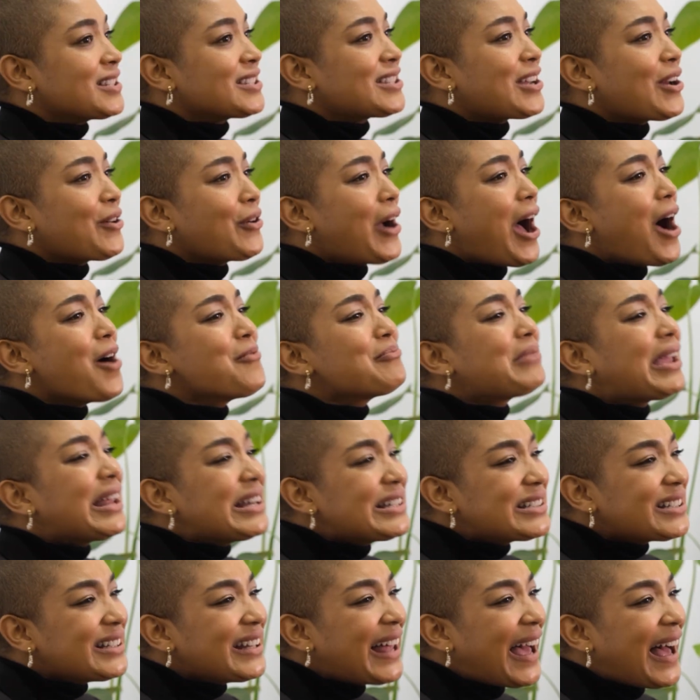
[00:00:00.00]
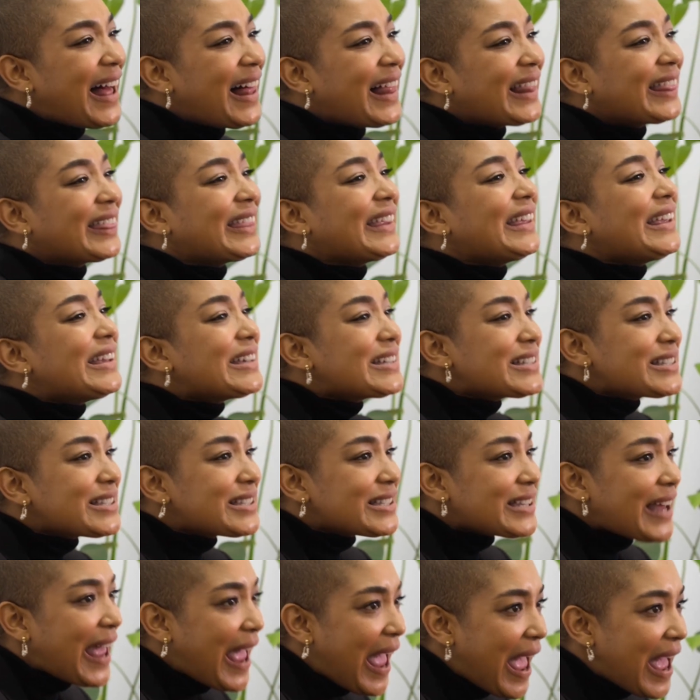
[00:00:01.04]
So our mental health
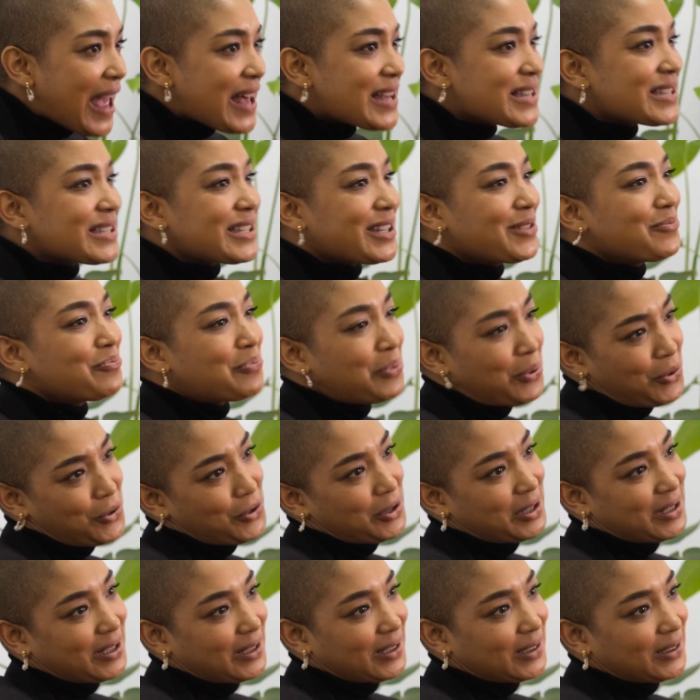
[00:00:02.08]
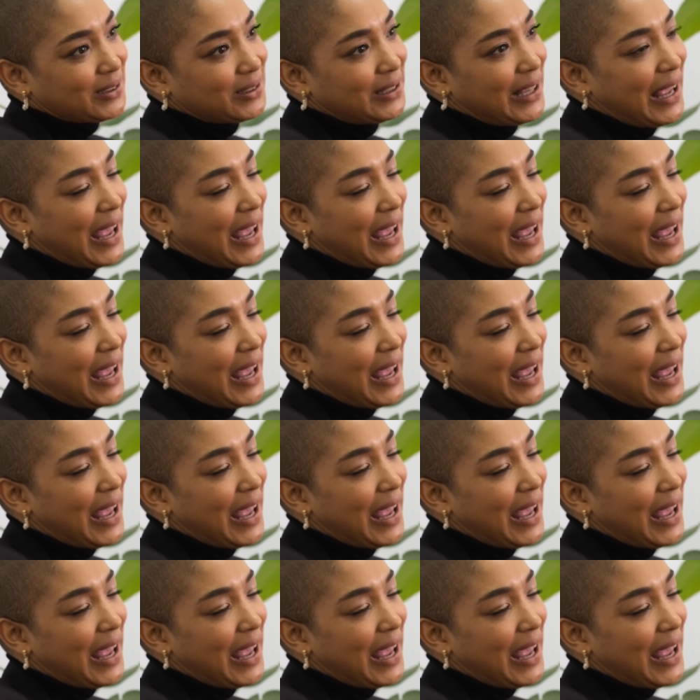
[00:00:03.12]
is as important